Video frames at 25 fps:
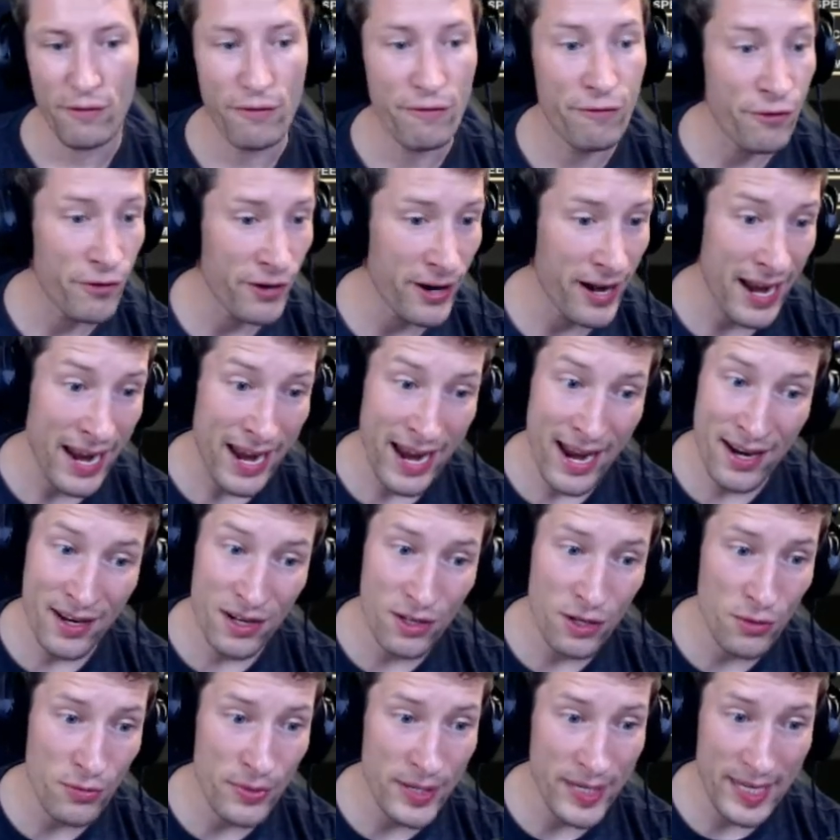For
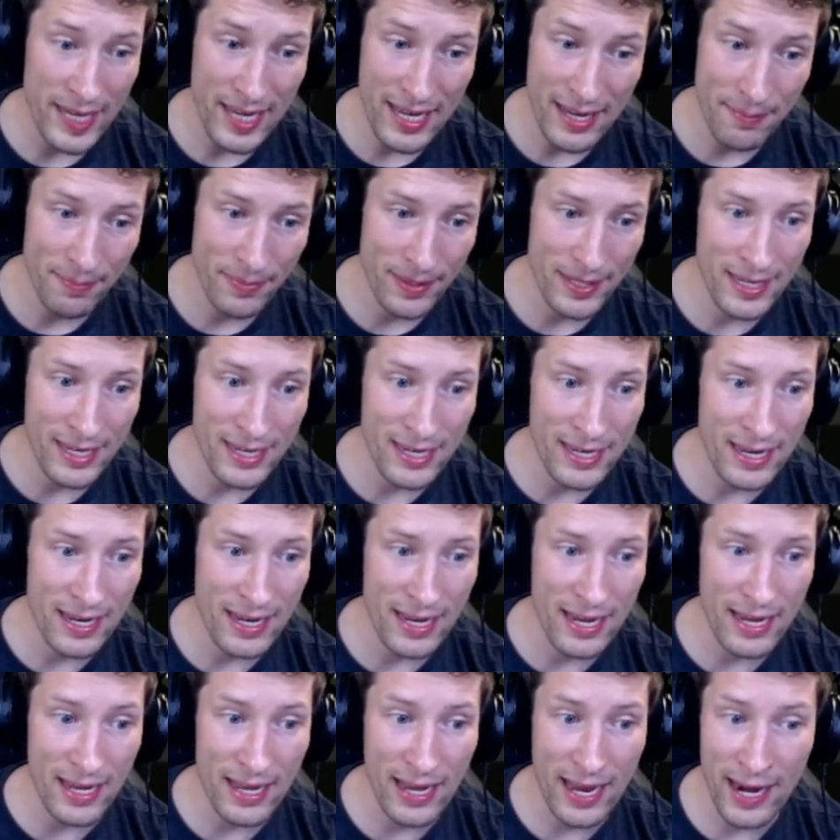handle, we keep
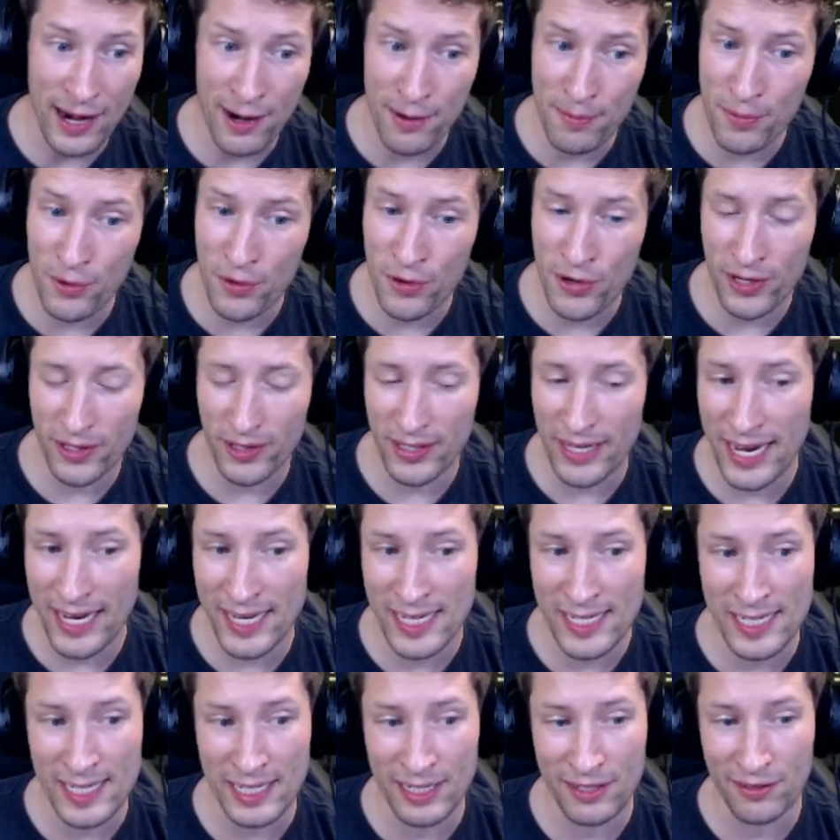the airborne
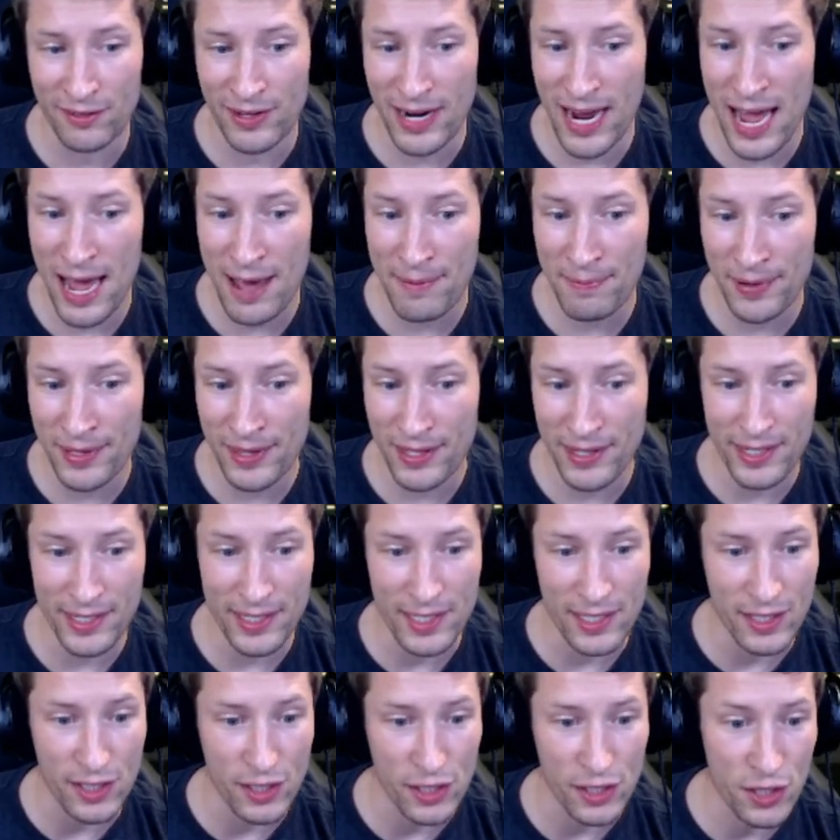elastic wrap. I think
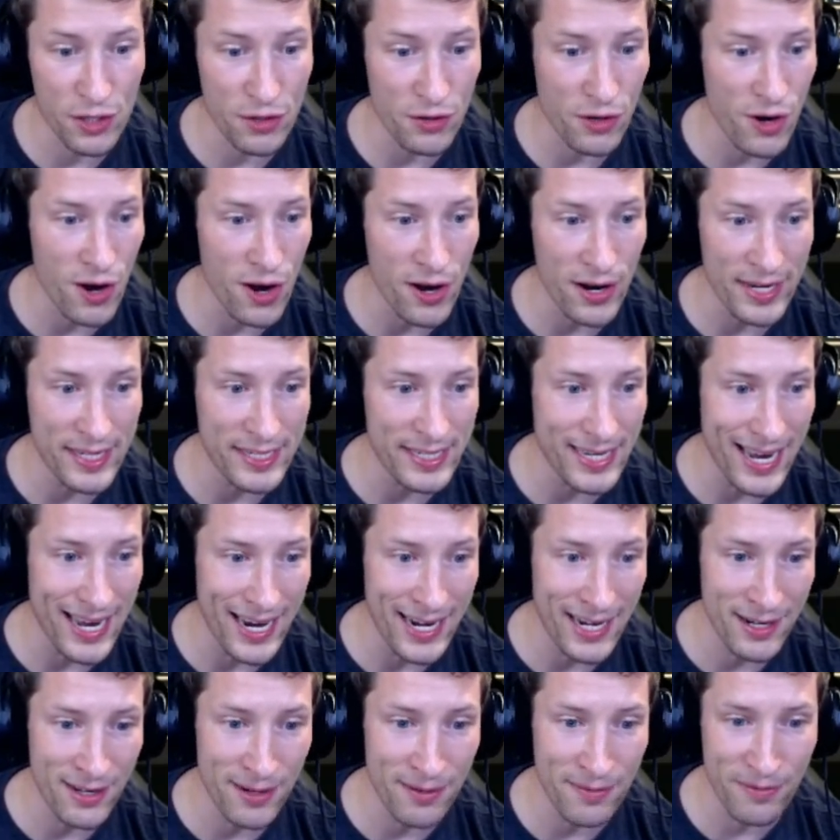it's the strongest
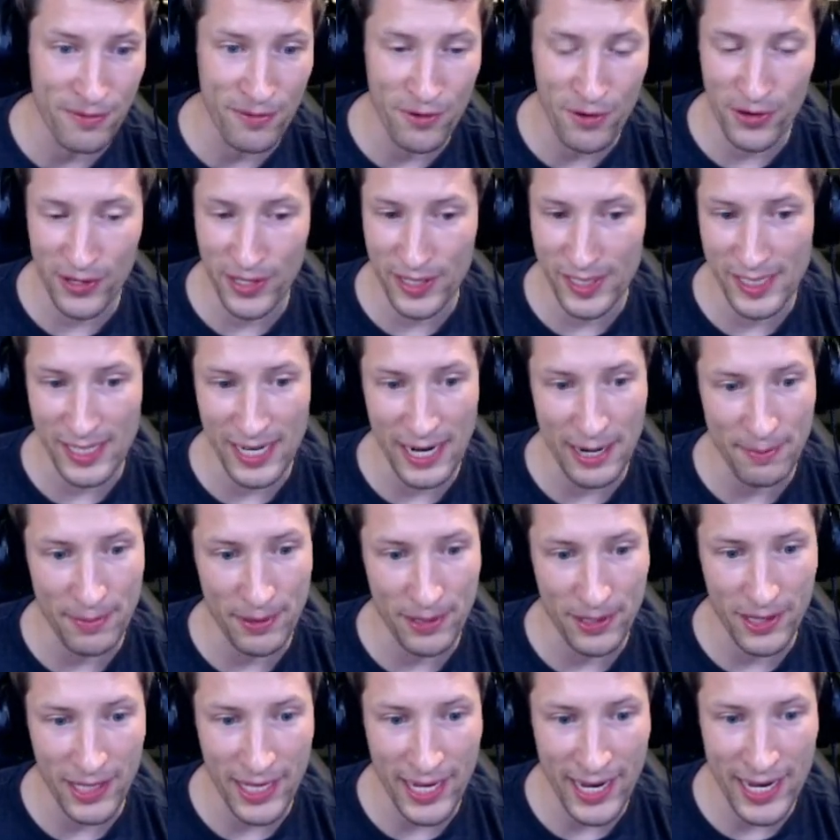item for the sniper
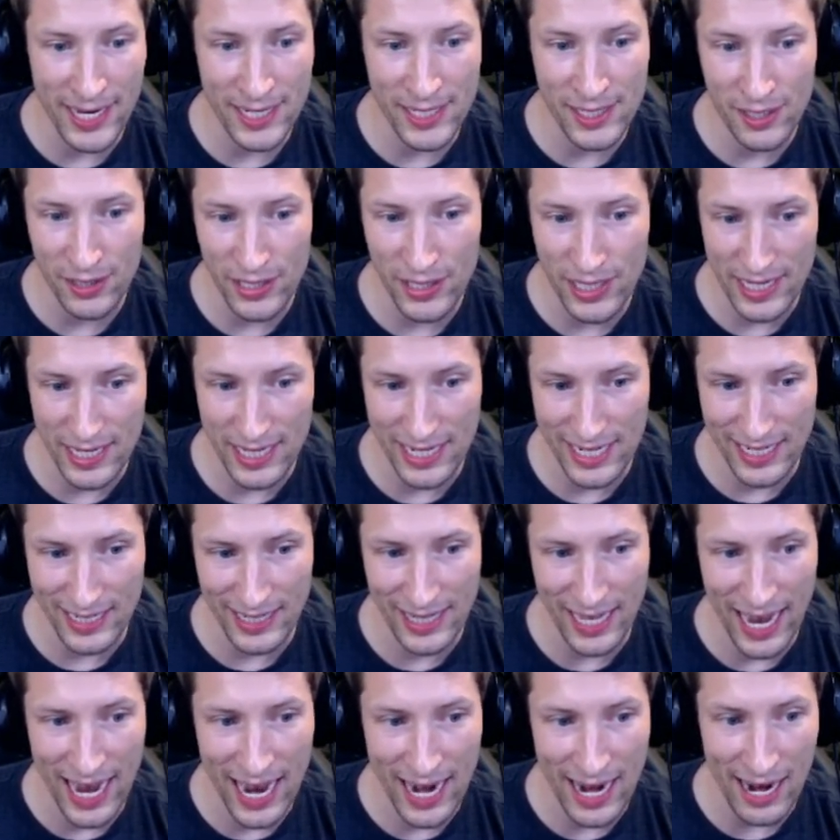class, so you need
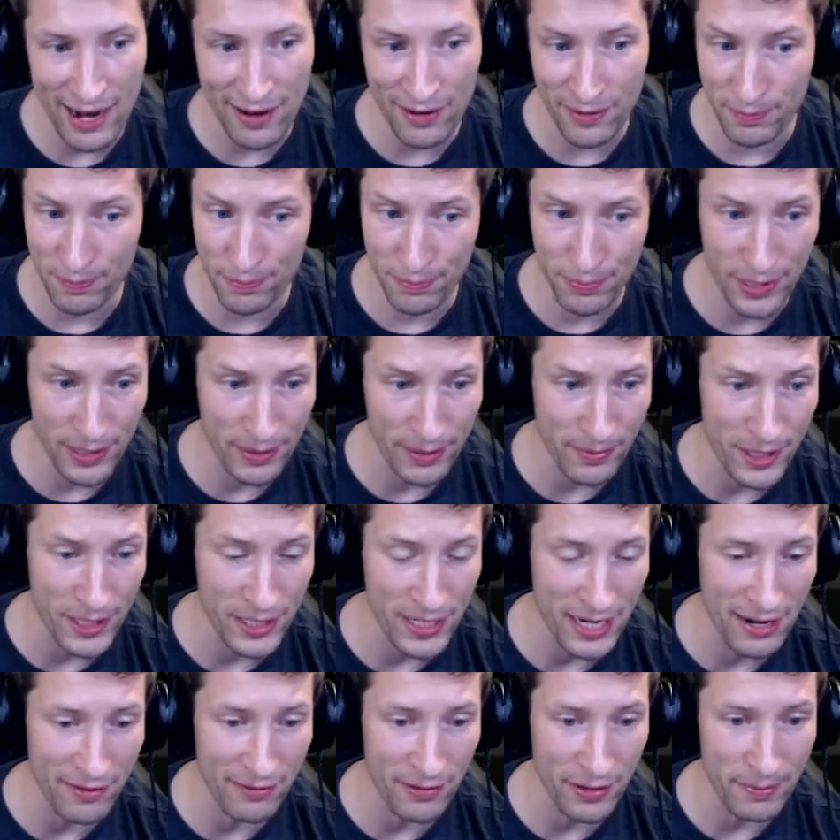that in pretty much
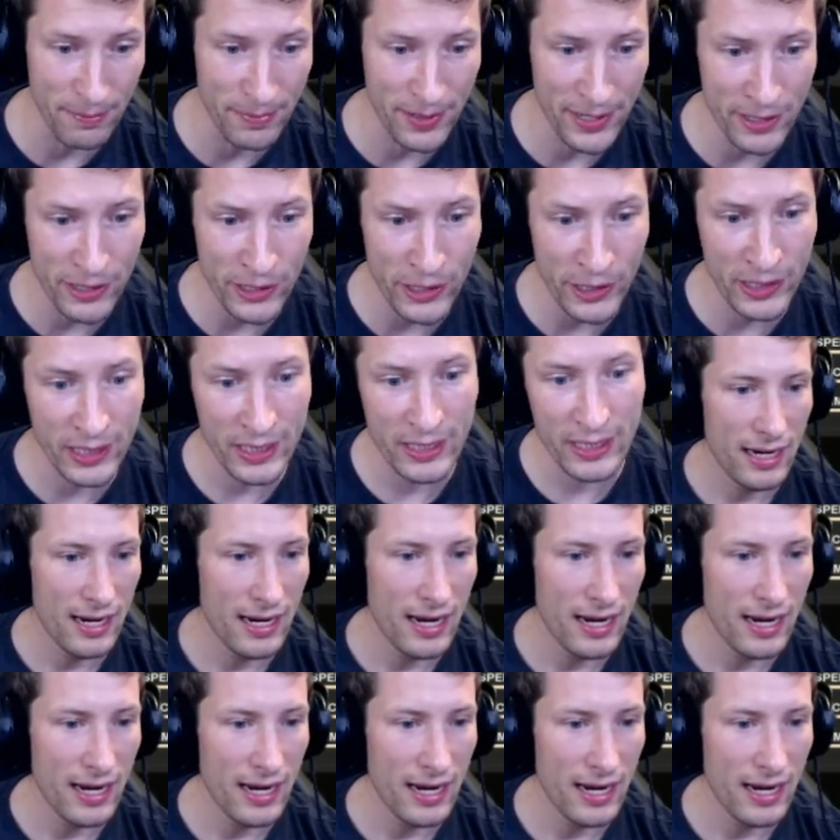every build.